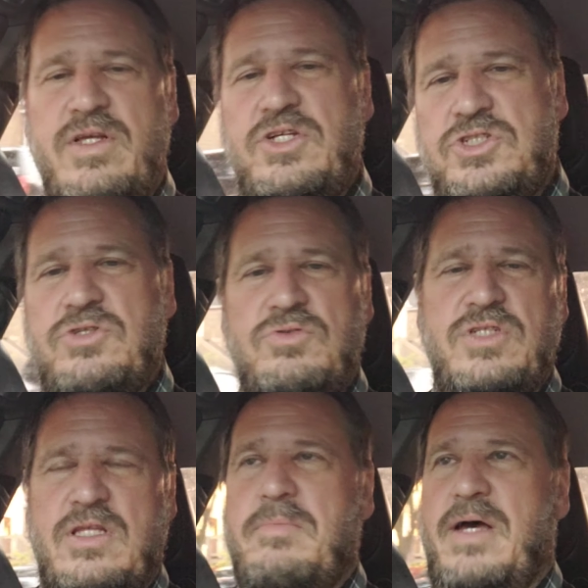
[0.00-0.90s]
really
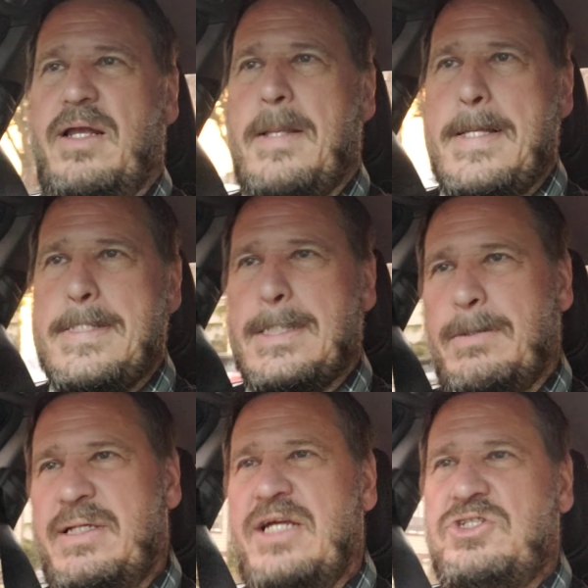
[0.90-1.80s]
choosing the men. I
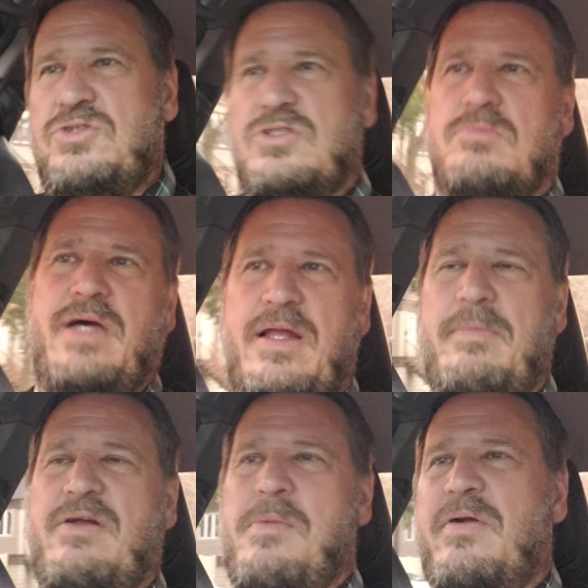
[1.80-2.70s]
mean, they choose the men. I
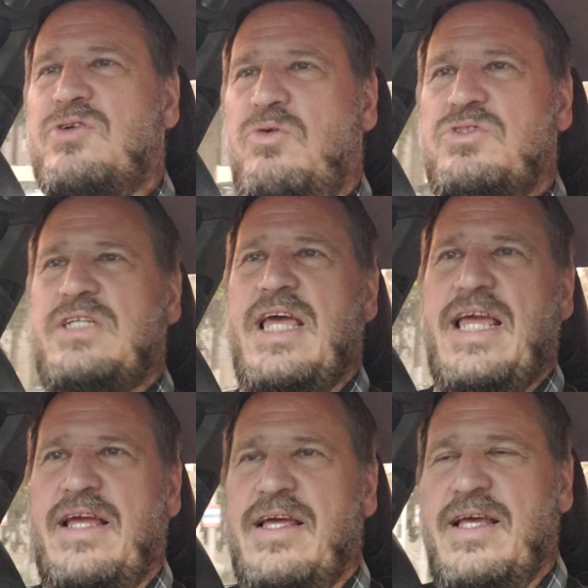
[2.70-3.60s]
mean, I remember an old
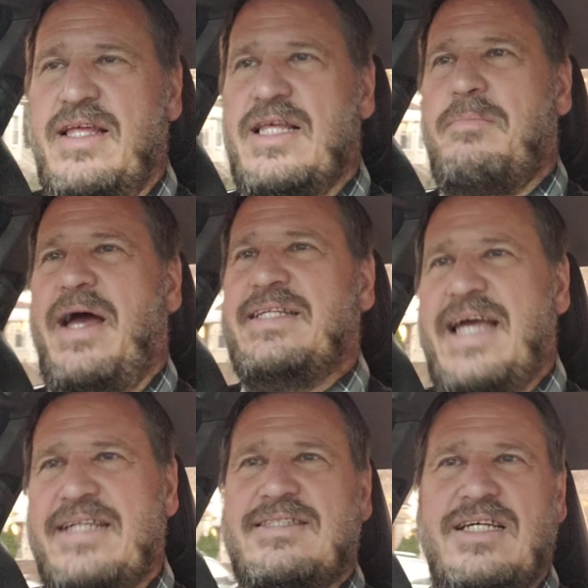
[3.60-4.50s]
saying that my
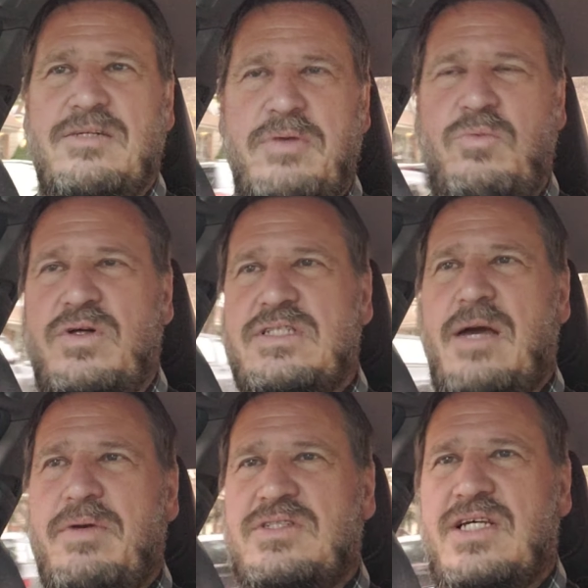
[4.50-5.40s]
dad said to me one
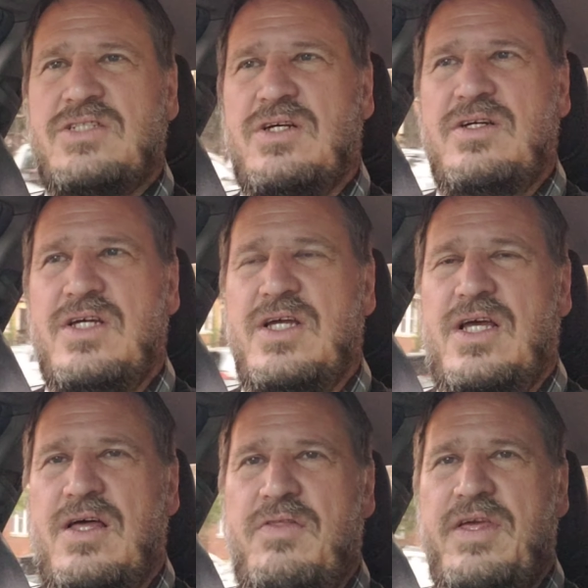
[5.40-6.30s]
time. He says the
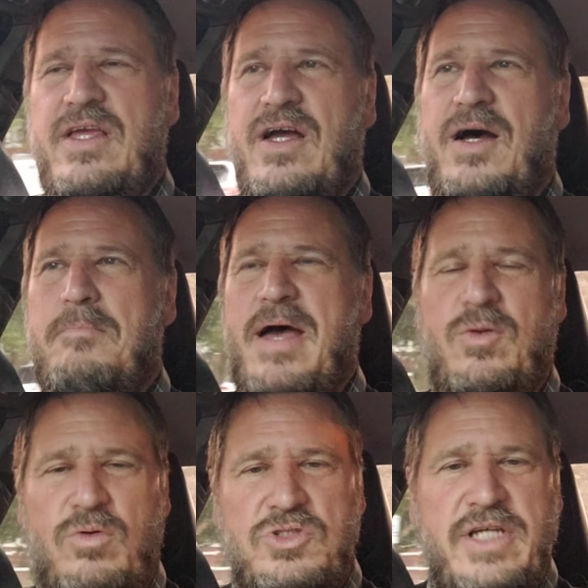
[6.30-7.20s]
the uh,
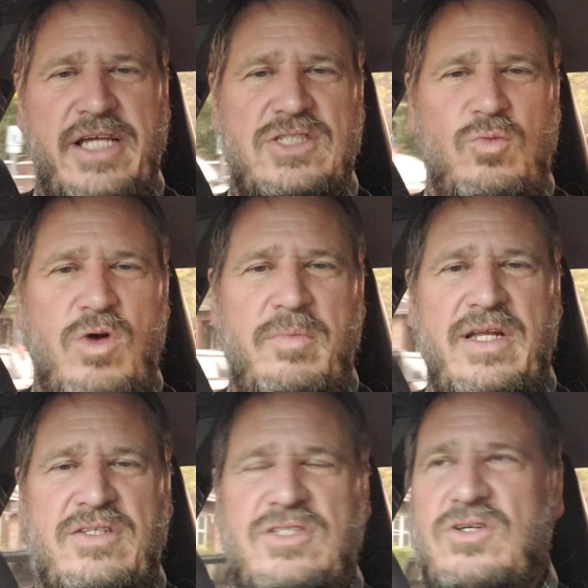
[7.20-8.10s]
men will chase the
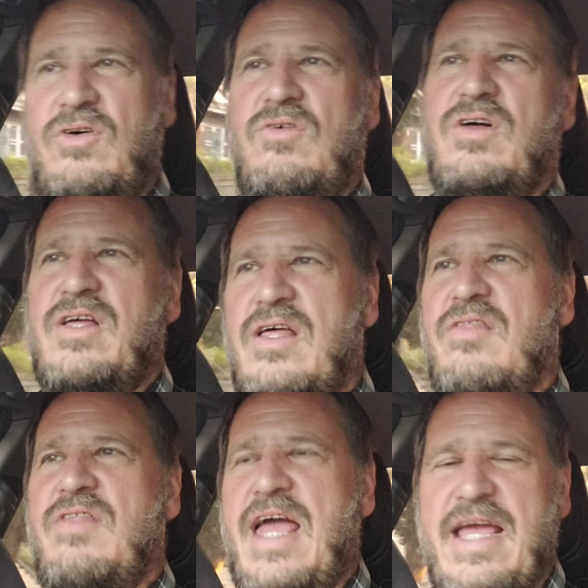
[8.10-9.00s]
women until
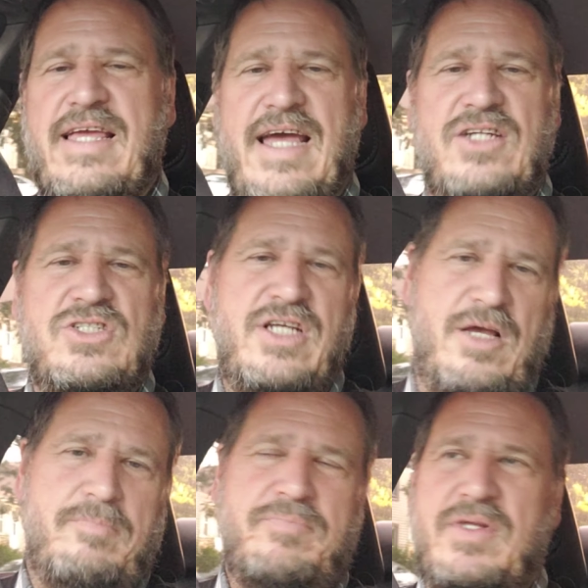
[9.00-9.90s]
they catch
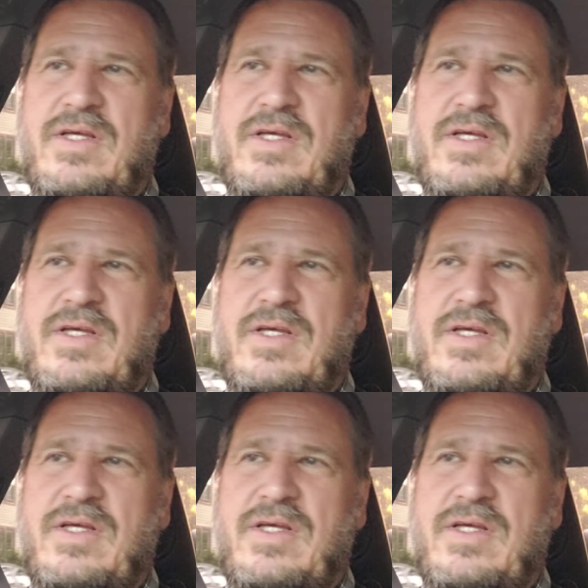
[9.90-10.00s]
him,